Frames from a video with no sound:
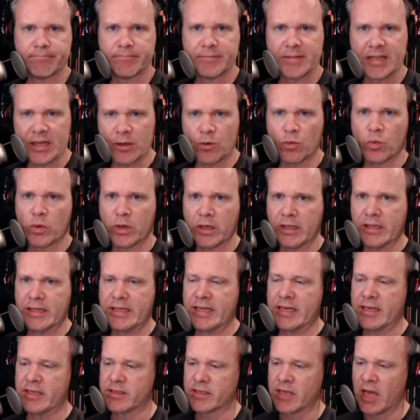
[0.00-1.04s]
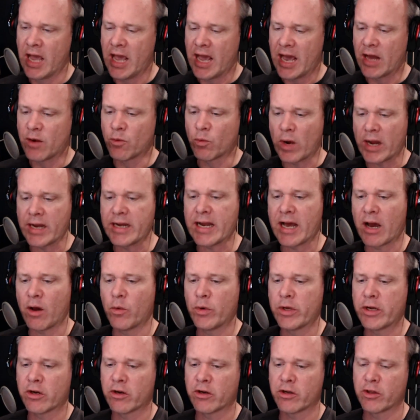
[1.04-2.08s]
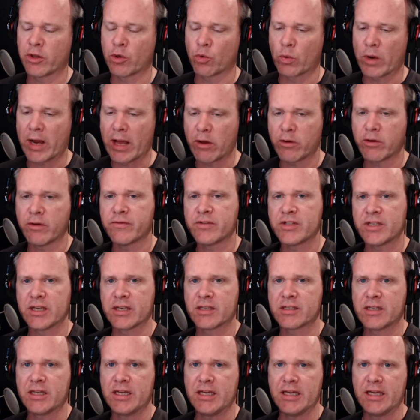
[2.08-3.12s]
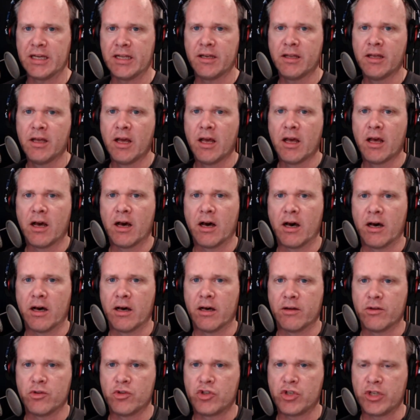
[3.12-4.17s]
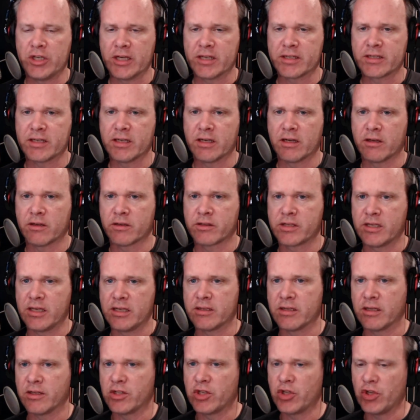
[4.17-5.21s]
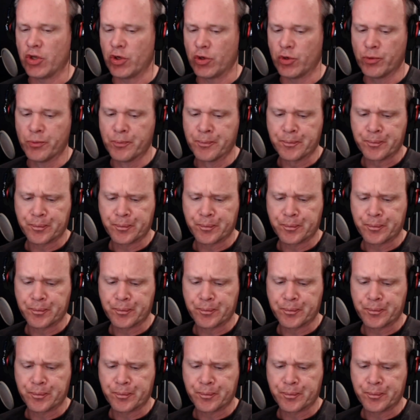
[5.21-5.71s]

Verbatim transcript: It really is. And right now we are in the round of 16, uh, GSL season two.